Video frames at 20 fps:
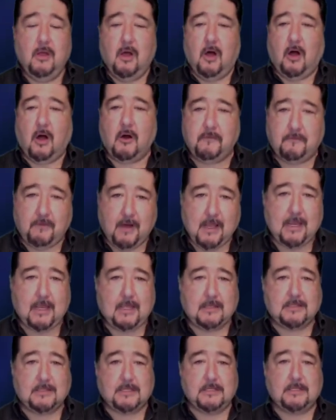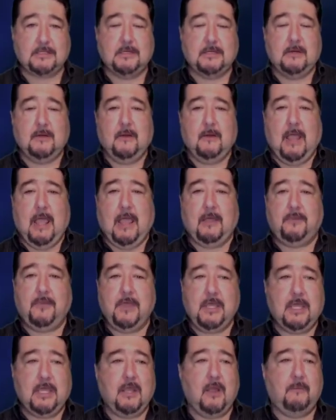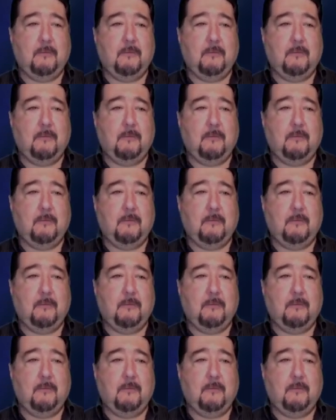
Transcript: our finances and thinking